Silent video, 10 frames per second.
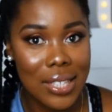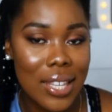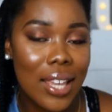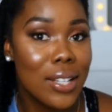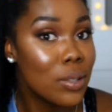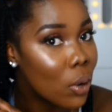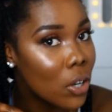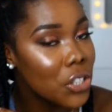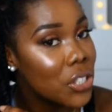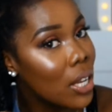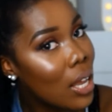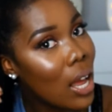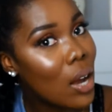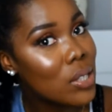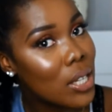second wash,
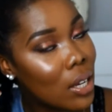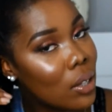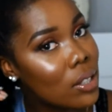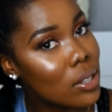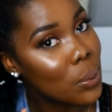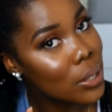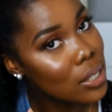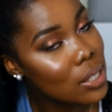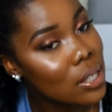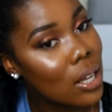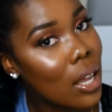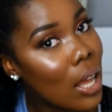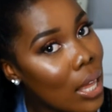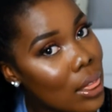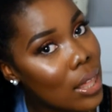I'll take out the twist
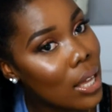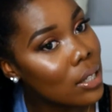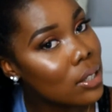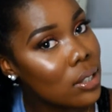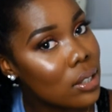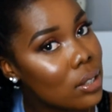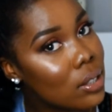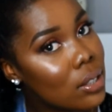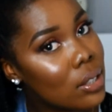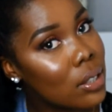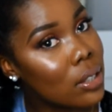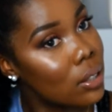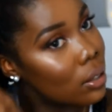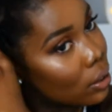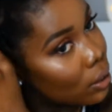and then
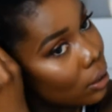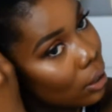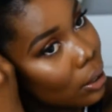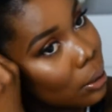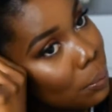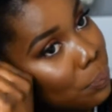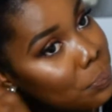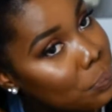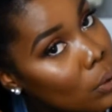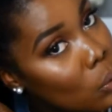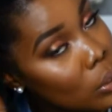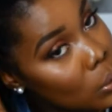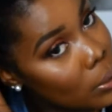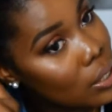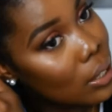
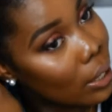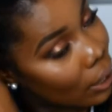retwist it